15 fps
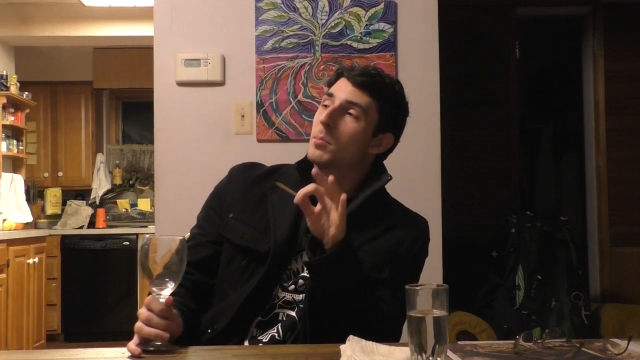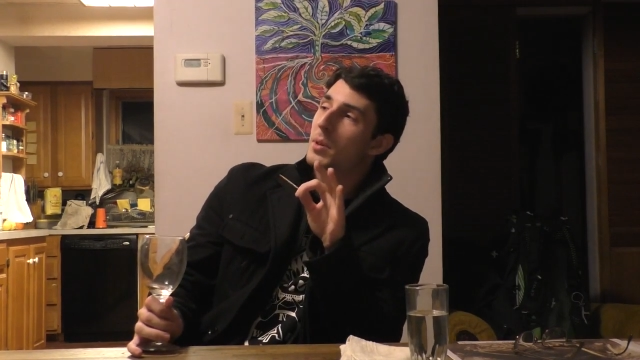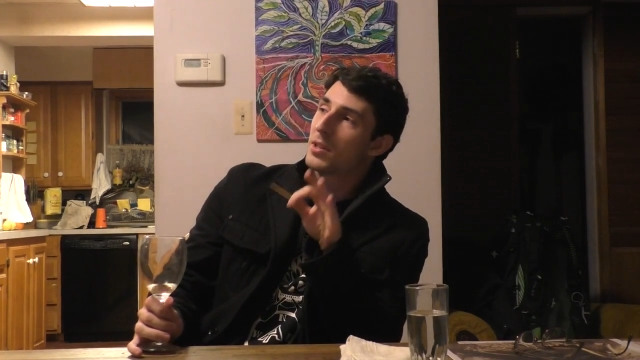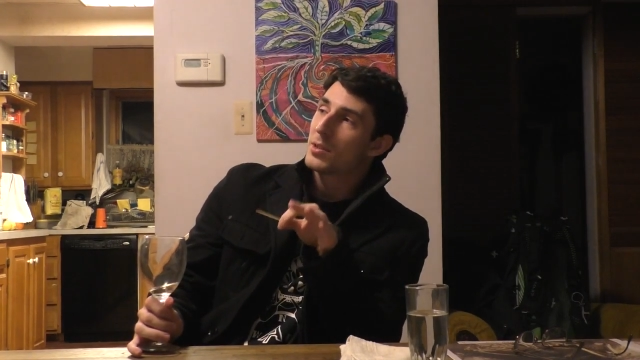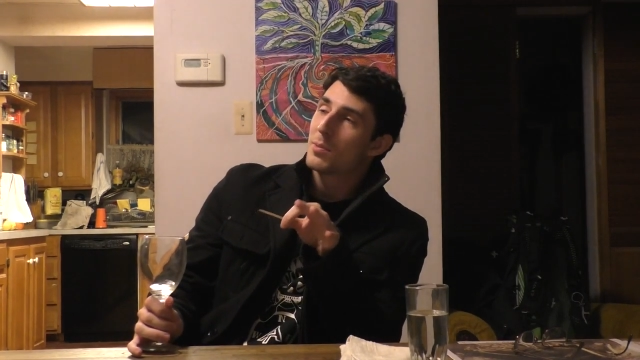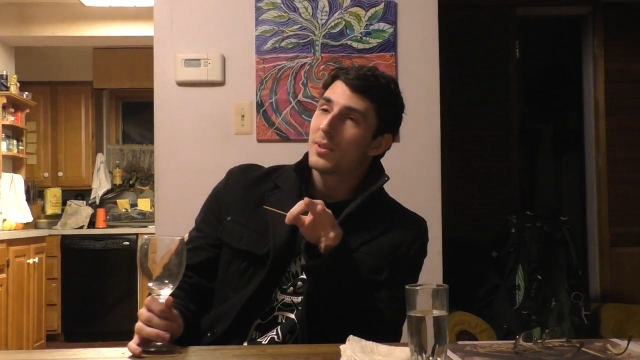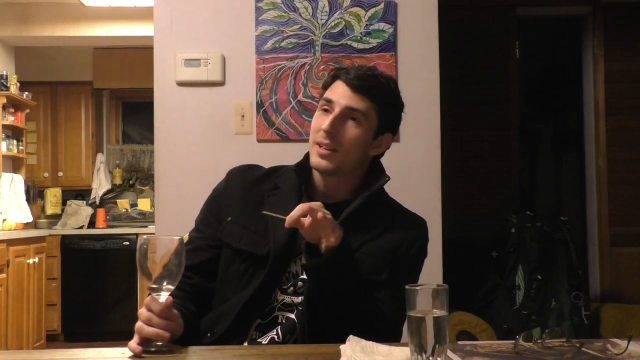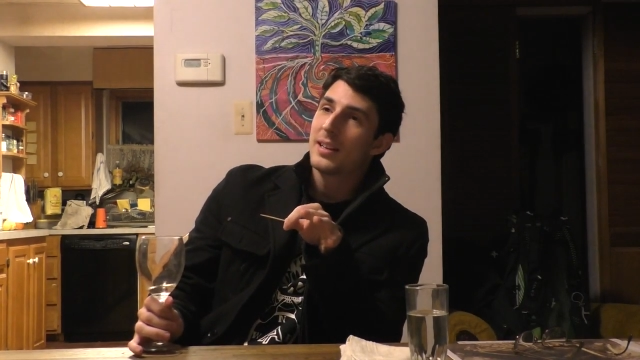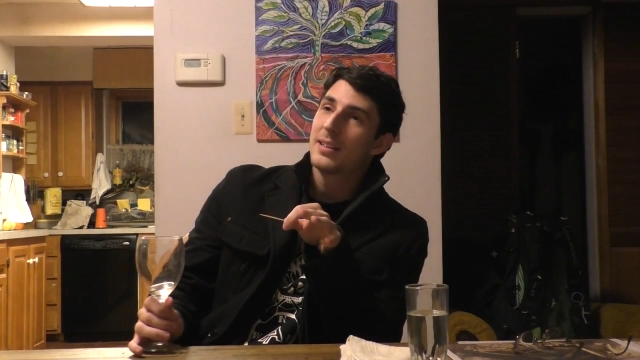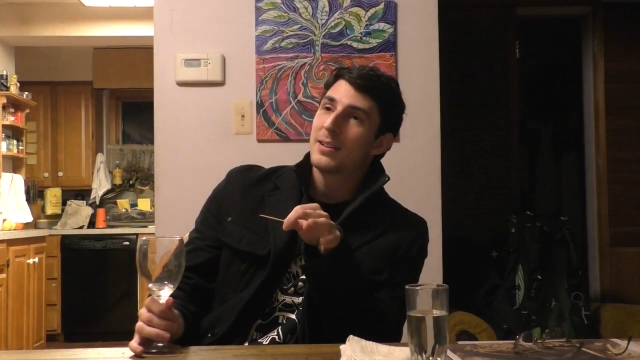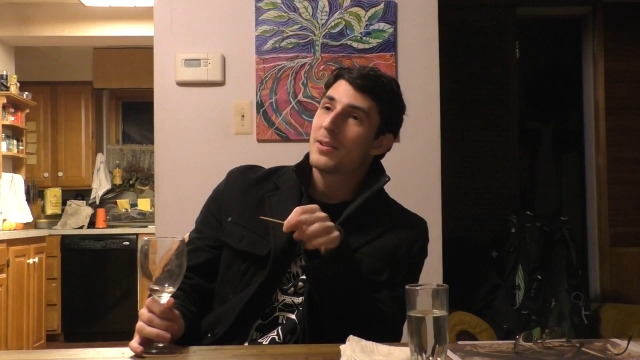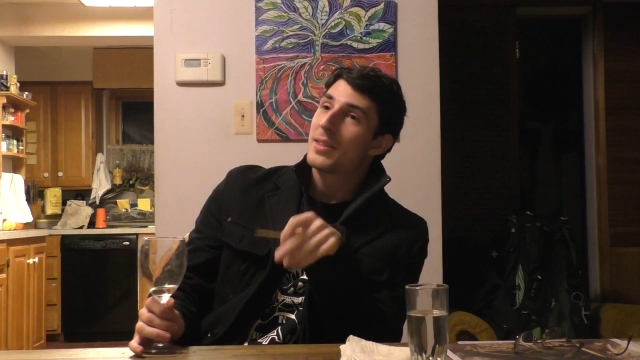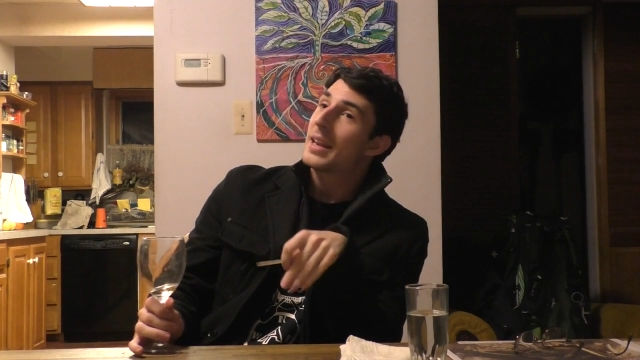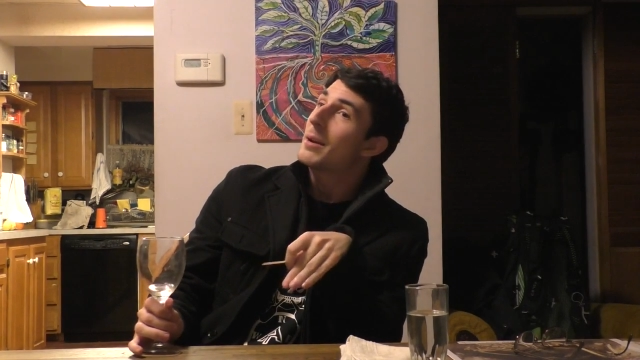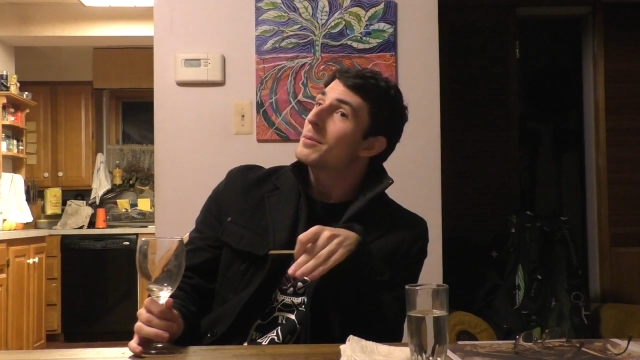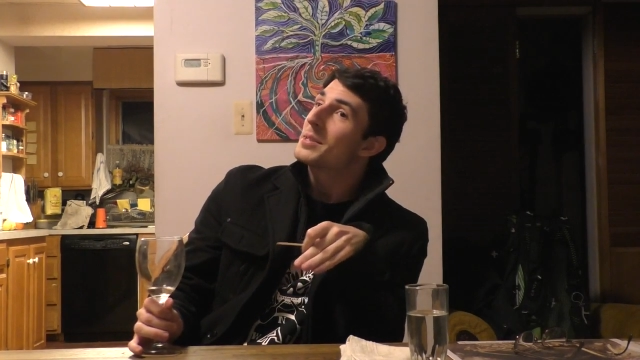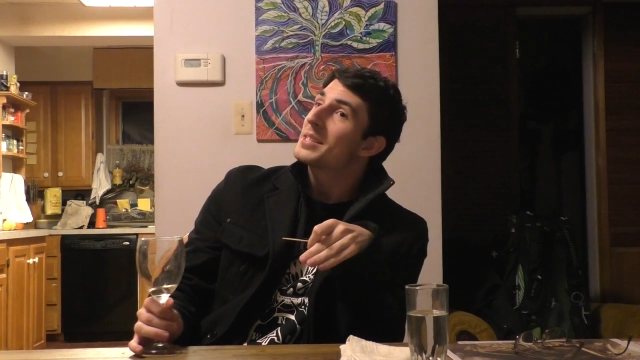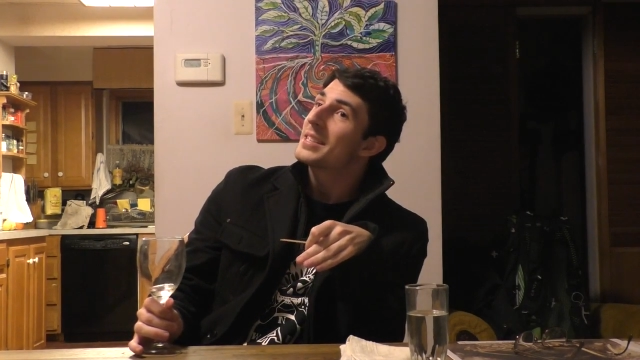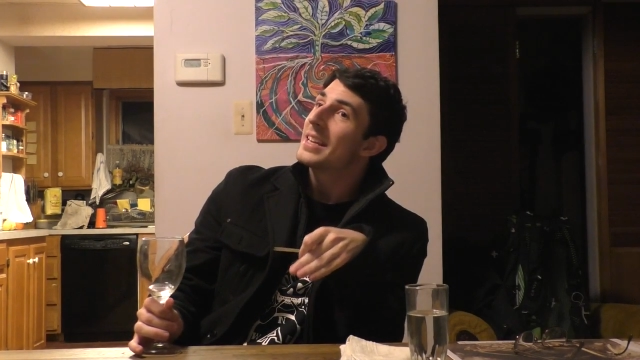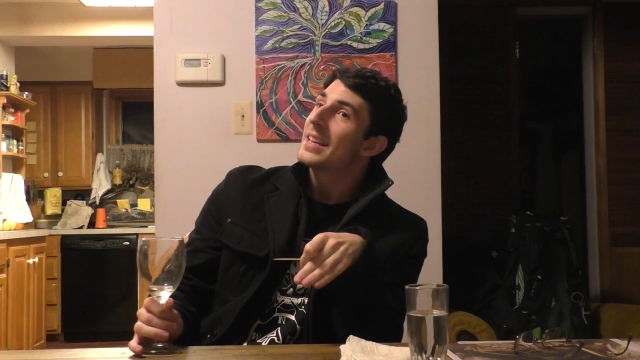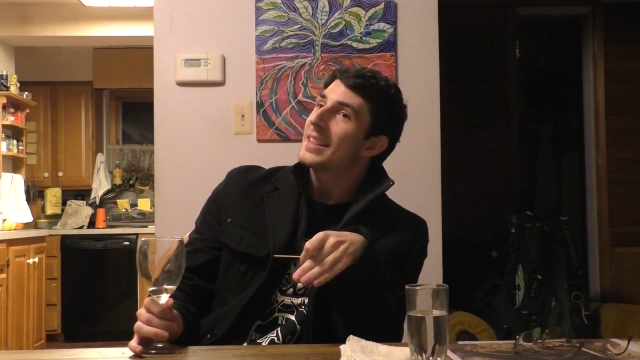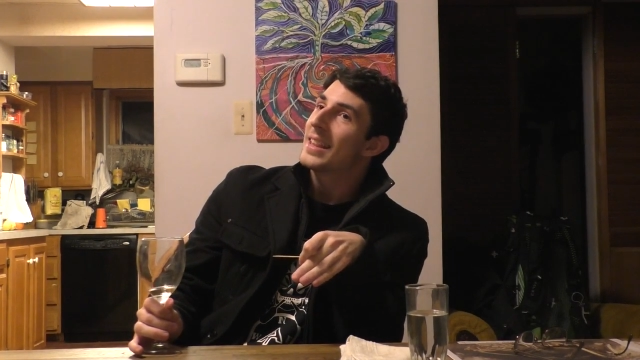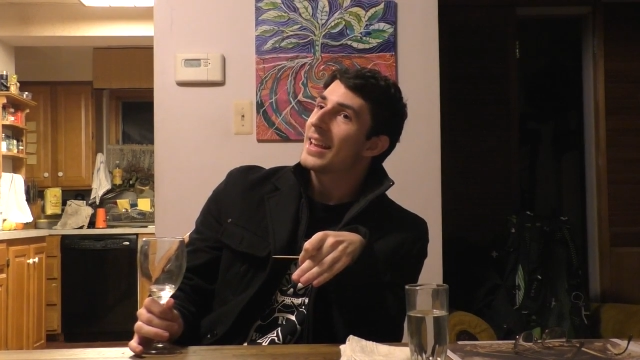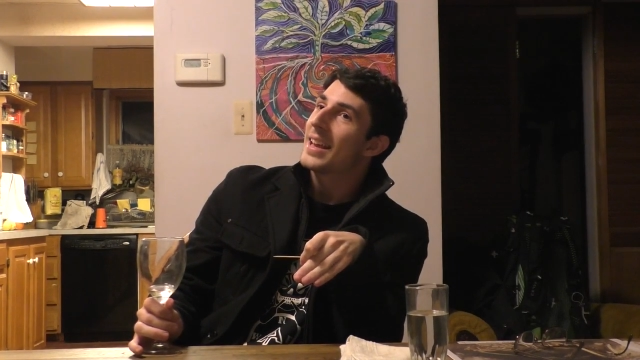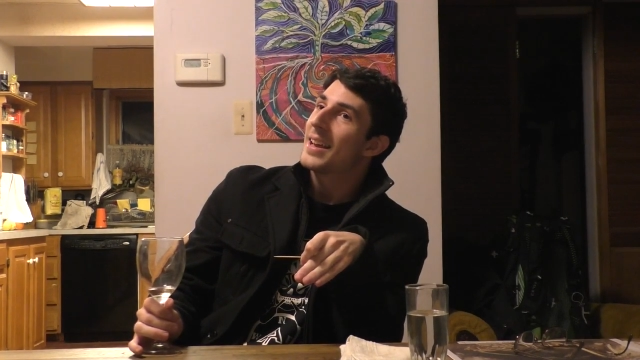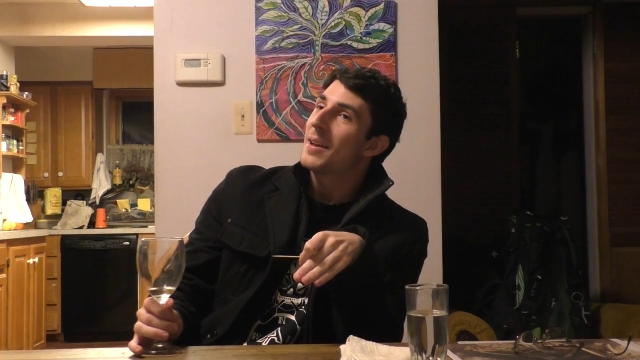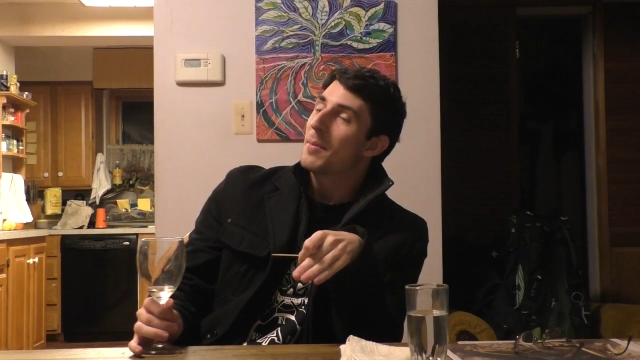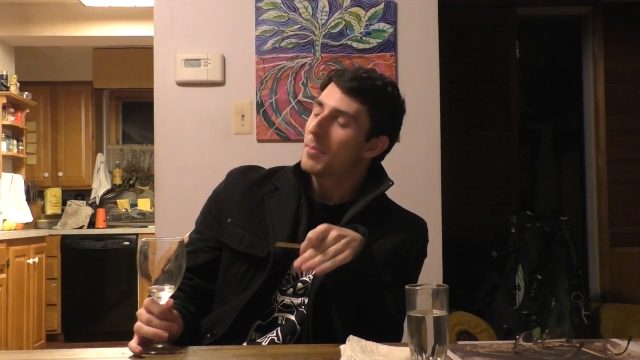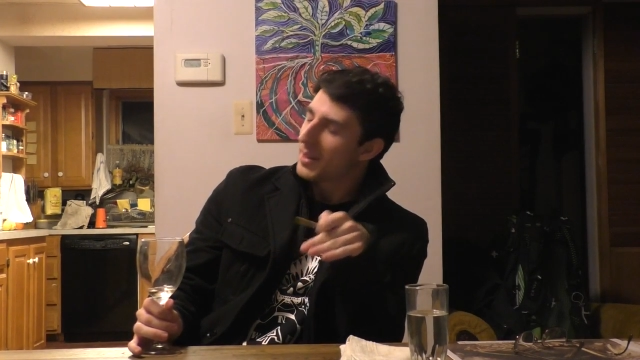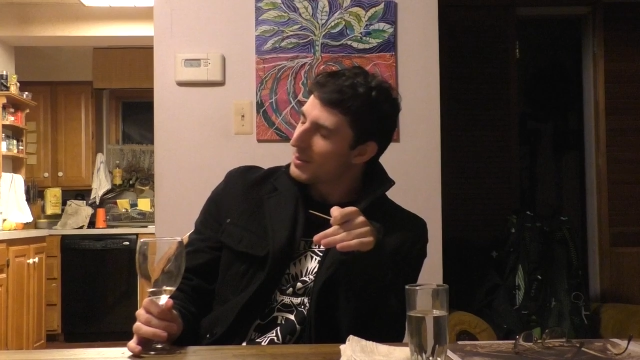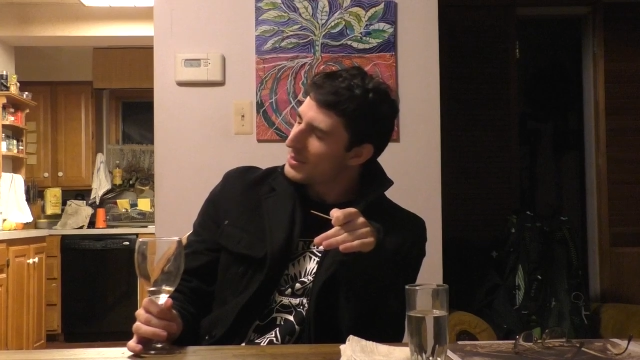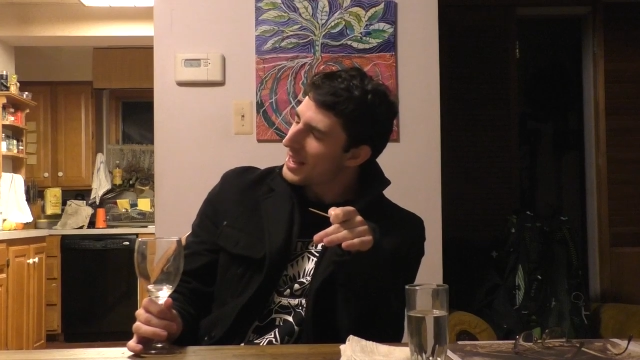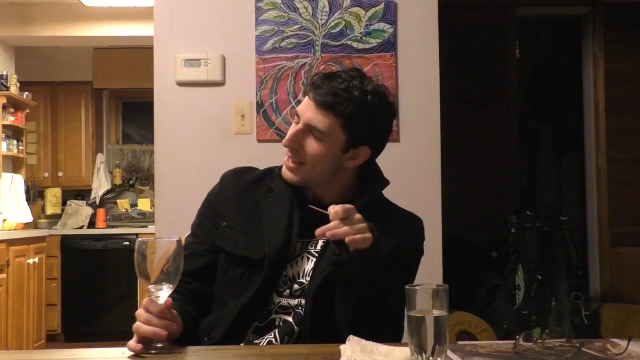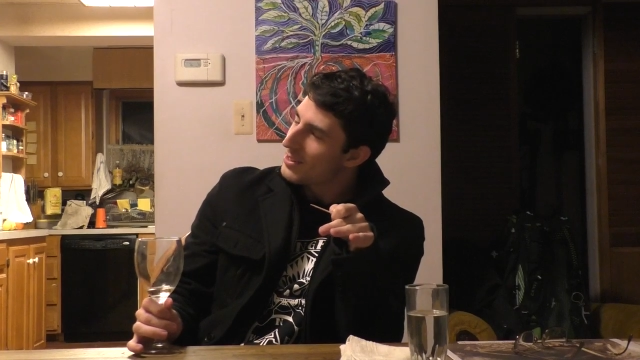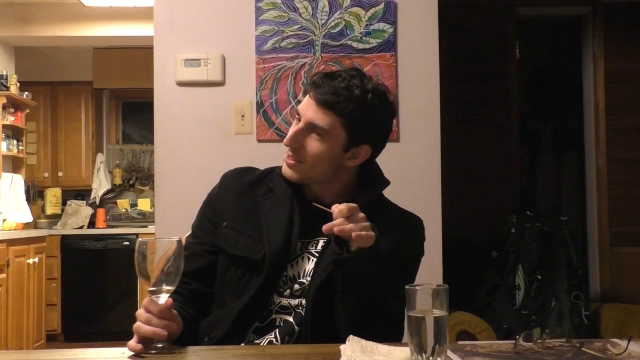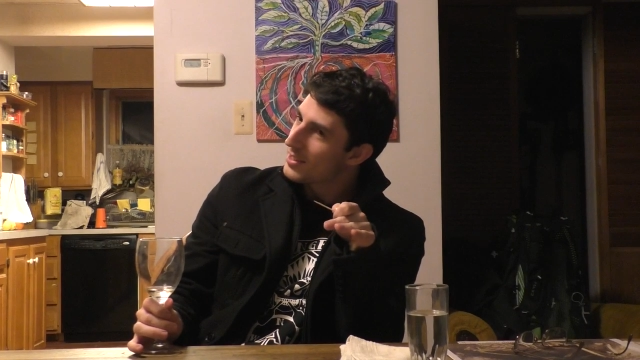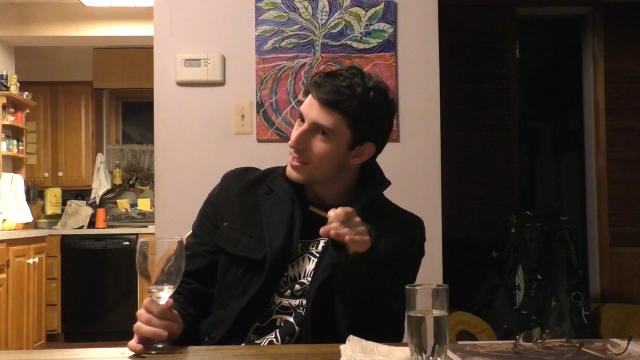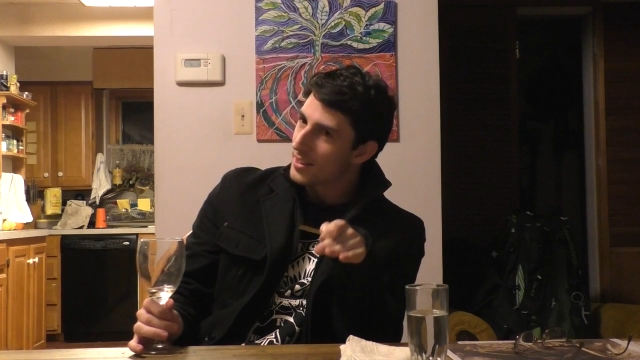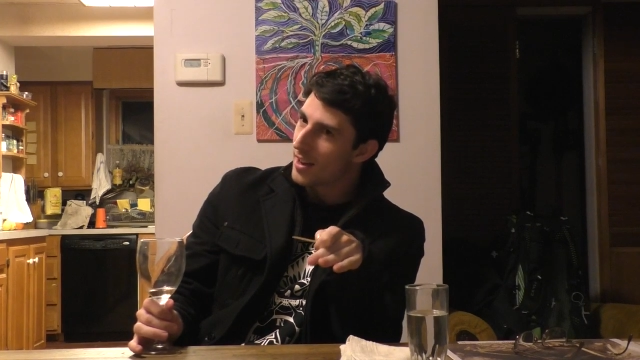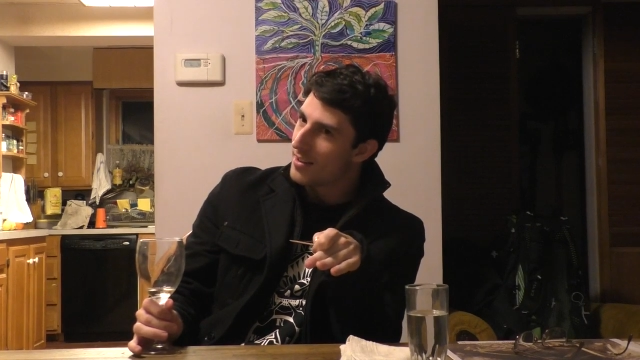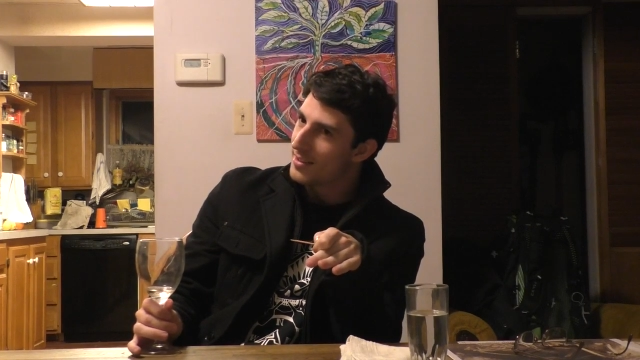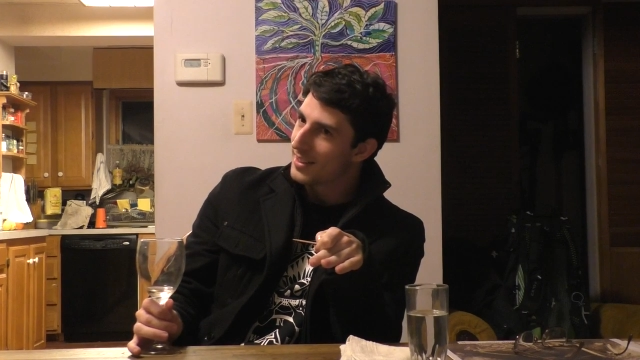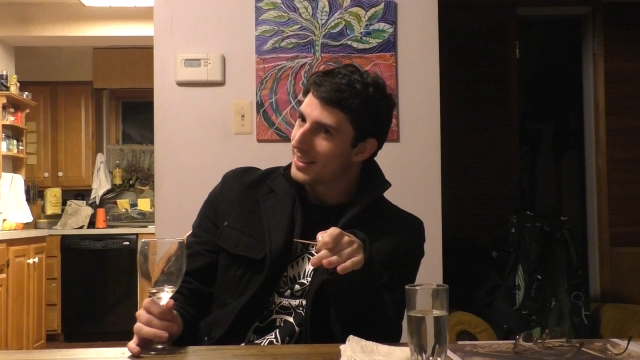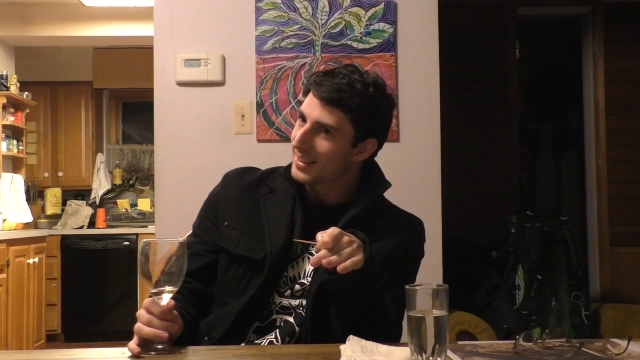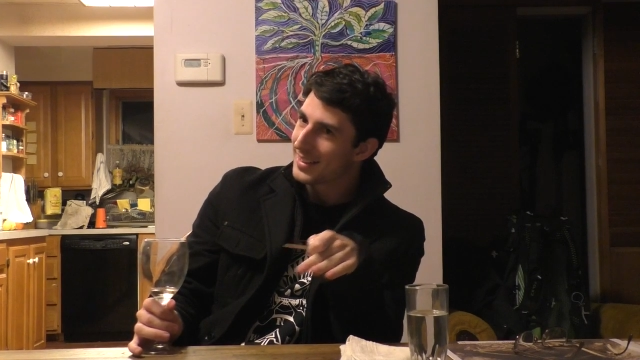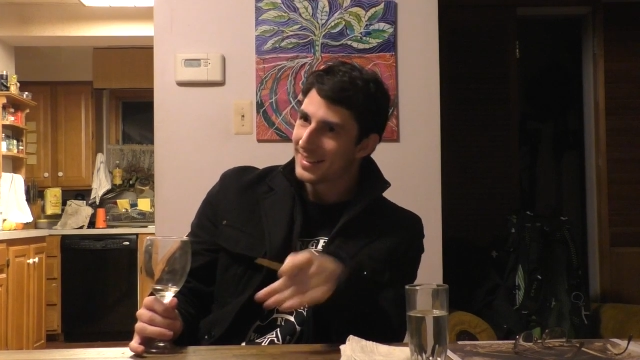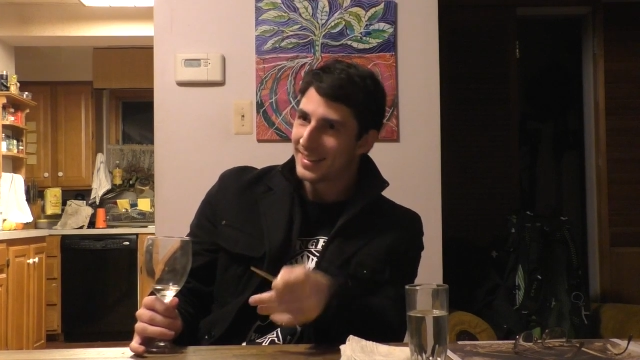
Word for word: but I just want to let you know that I was saying that, but I was actually sounding.